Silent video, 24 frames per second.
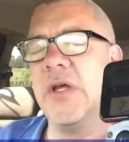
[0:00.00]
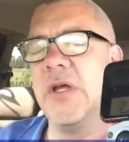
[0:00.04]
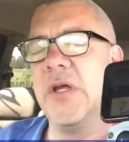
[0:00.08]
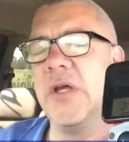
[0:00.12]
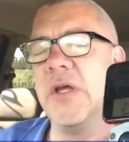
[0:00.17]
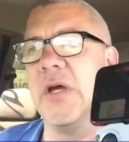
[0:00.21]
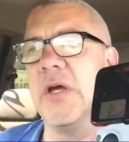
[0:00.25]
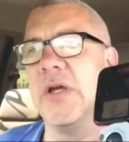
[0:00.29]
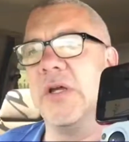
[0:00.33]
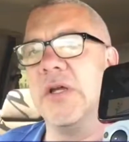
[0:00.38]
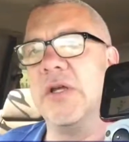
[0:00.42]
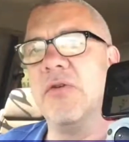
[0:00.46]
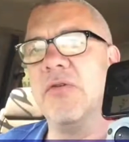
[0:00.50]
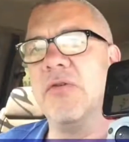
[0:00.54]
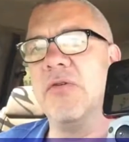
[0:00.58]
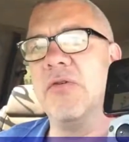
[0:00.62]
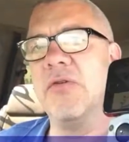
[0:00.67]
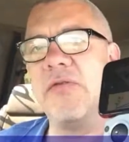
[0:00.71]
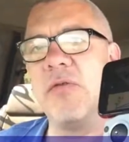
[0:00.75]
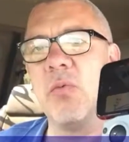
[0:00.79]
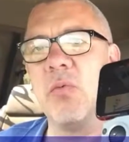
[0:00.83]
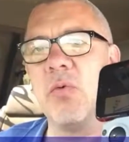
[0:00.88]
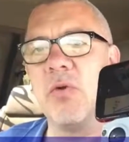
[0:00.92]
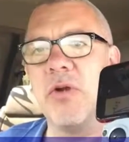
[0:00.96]
you don't
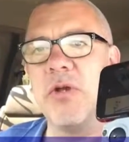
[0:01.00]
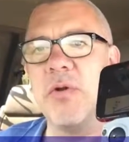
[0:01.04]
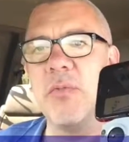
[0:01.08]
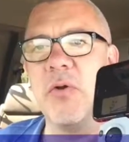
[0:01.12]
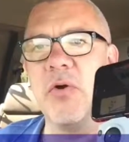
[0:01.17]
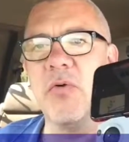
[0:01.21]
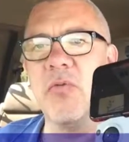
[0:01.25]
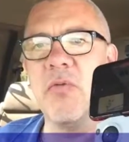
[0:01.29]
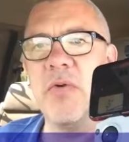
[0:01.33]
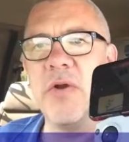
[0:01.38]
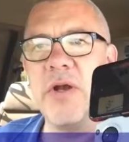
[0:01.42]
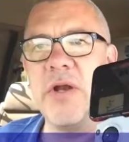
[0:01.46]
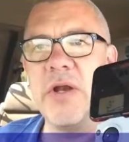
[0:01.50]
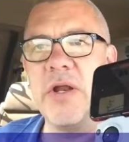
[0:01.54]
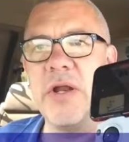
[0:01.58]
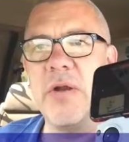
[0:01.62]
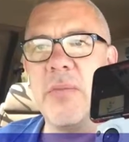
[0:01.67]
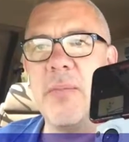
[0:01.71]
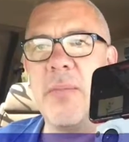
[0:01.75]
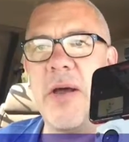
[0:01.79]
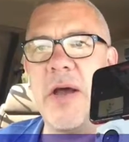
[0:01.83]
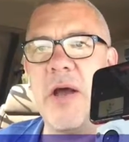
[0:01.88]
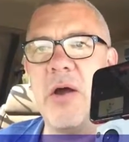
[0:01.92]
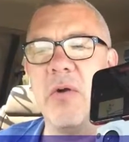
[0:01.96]
have to worry about running
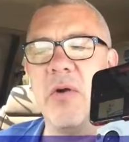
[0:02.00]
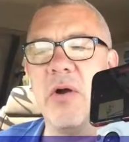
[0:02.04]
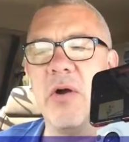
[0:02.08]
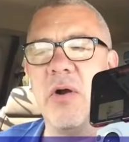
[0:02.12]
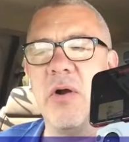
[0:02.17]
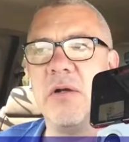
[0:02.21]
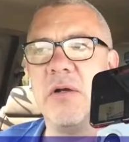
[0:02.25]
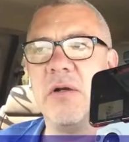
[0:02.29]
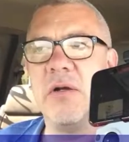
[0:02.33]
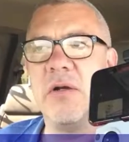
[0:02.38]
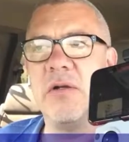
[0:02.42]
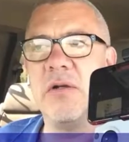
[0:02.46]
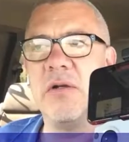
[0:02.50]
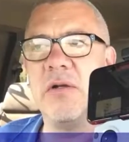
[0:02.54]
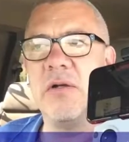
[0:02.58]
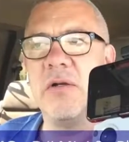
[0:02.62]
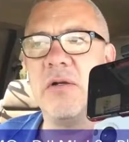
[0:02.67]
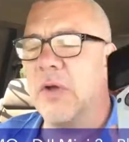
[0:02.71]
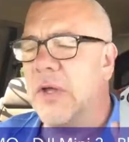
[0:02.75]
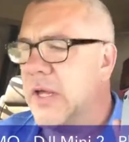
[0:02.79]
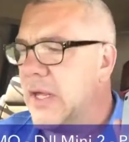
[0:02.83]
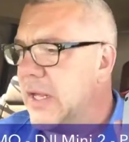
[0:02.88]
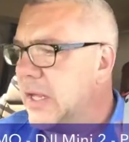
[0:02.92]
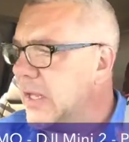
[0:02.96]
out of power.
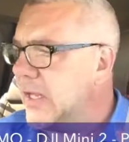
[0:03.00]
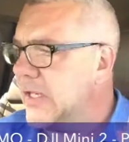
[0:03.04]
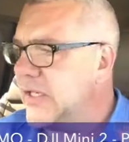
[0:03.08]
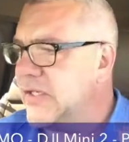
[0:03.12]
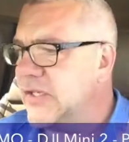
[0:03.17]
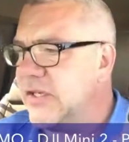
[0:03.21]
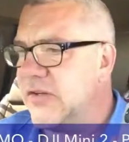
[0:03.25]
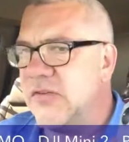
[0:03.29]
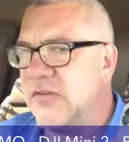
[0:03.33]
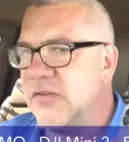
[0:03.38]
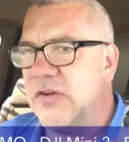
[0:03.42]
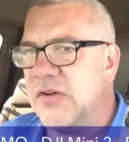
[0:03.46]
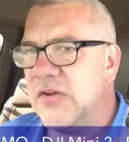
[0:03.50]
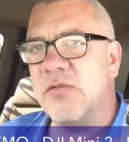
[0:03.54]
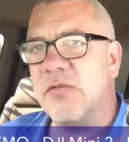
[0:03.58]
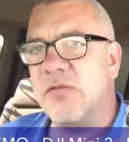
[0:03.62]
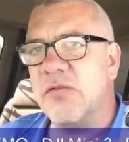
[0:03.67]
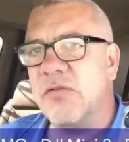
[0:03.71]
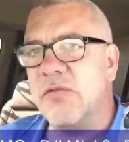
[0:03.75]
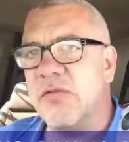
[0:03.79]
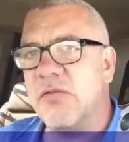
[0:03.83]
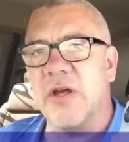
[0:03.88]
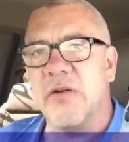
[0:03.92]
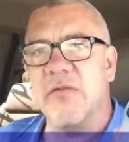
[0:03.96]
So DJI's
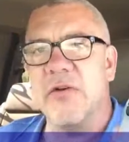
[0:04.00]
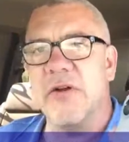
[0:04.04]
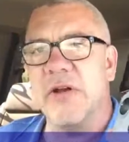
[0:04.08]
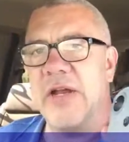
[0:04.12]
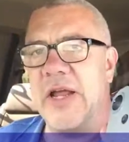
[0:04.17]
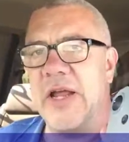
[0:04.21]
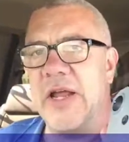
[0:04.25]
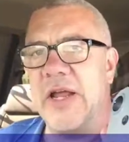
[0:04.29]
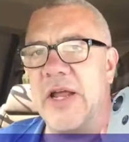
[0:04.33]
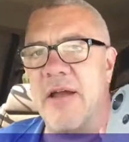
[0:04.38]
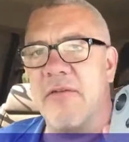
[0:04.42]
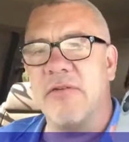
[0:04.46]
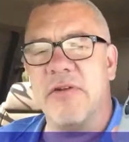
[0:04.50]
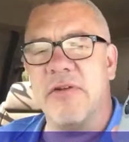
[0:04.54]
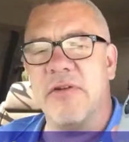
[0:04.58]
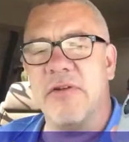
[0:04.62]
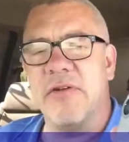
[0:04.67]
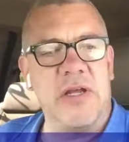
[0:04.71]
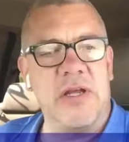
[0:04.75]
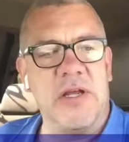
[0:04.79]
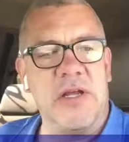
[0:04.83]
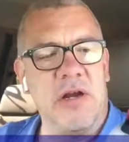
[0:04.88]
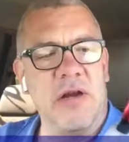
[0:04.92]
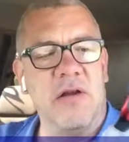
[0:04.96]
really covered
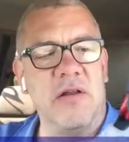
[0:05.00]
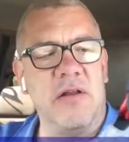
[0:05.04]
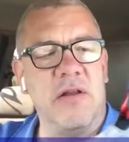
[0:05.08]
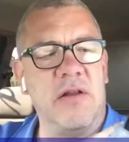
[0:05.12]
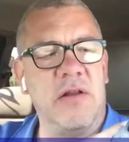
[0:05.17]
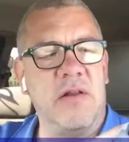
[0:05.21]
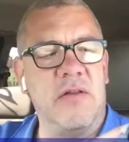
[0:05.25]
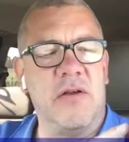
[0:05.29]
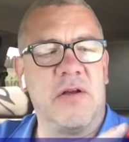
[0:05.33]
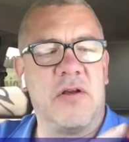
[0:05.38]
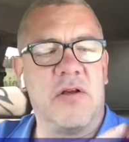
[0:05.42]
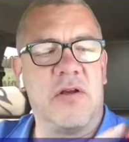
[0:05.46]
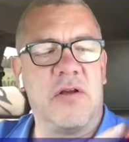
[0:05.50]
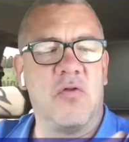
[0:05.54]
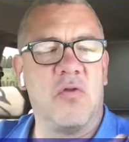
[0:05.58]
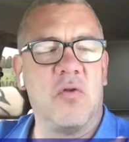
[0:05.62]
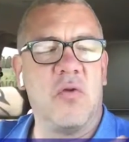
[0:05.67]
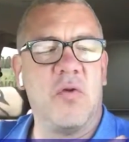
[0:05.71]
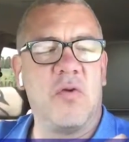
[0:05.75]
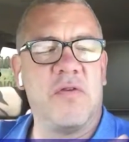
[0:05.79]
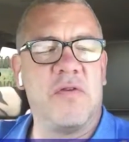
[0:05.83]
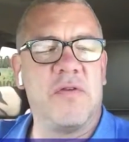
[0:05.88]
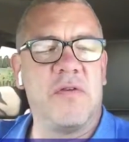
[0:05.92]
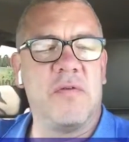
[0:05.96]
everything here. And the
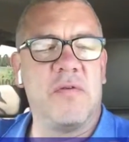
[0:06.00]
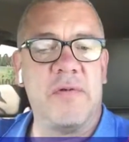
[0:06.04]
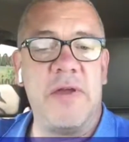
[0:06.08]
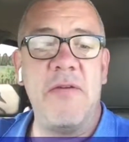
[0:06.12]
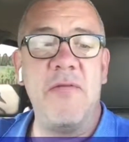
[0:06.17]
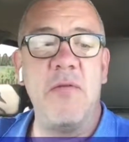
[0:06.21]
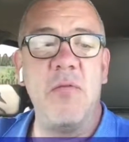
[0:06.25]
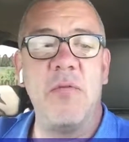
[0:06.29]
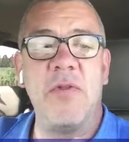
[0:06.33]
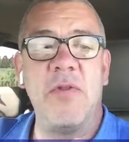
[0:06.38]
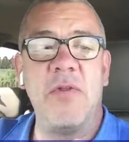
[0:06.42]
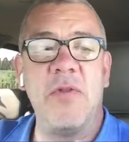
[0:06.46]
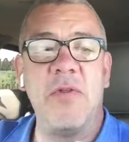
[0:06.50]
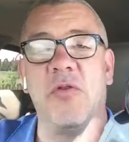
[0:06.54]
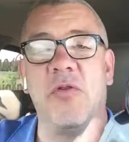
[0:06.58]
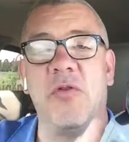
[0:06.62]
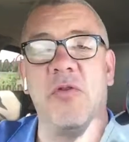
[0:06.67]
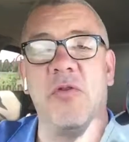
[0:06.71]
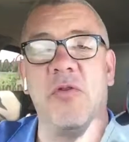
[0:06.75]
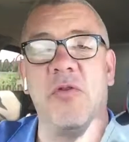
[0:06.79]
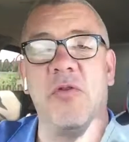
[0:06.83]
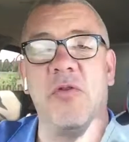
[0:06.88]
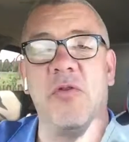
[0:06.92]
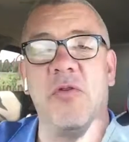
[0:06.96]
controls, even without the
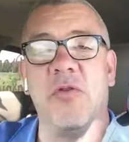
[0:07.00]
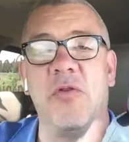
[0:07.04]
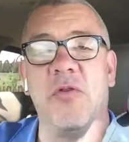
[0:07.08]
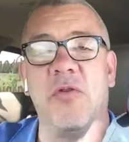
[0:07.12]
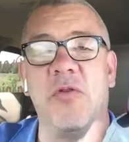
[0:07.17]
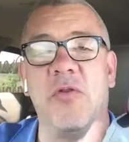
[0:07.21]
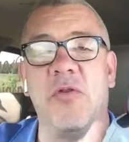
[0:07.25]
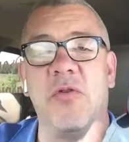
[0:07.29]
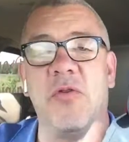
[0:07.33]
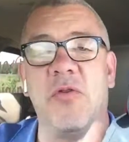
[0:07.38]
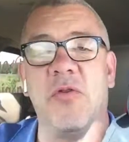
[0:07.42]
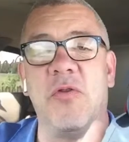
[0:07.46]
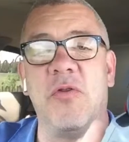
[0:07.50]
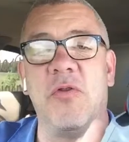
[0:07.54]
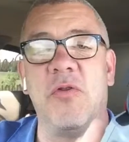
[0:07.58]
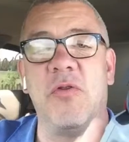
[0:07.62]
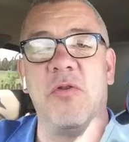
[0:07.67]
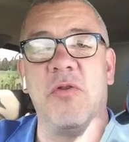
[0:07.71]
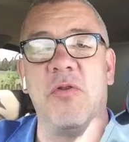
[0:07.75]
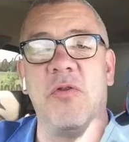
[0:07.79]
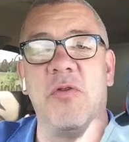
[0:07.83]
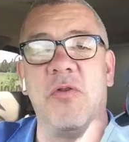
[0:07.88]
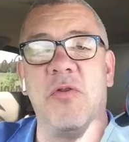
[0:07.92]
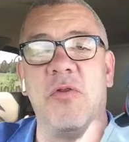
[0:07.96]
joystick, you can
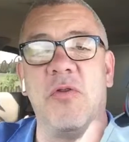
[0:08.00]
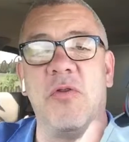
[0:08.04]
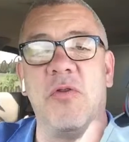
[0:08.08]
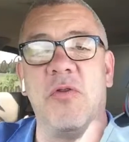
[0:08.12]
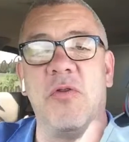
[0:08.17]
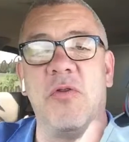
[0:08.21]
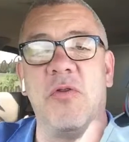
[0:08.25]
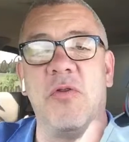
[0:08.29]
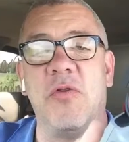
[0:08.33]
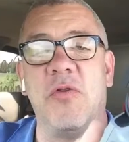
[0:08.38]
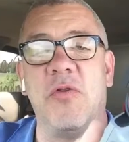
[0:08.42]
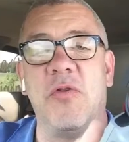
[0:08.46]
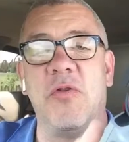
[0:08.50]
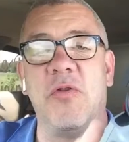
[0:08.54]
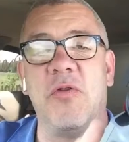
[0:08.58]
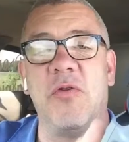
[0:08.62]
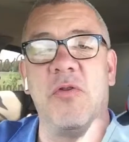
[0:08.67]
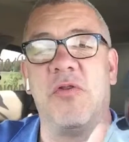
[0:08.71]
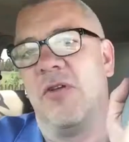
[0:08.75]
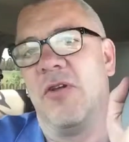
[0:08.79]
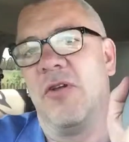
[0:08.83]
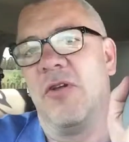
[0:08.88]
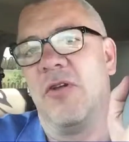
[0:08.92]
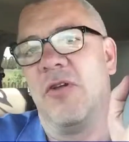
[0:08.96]
actually still
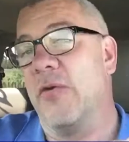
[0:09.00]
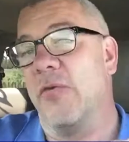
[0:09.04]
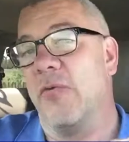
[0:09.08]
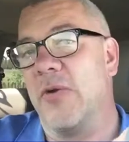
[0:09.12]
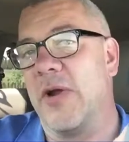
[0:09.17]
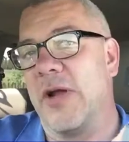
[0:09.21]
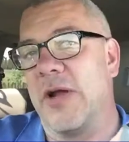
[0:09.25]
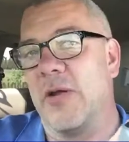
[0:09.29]
control them. I don't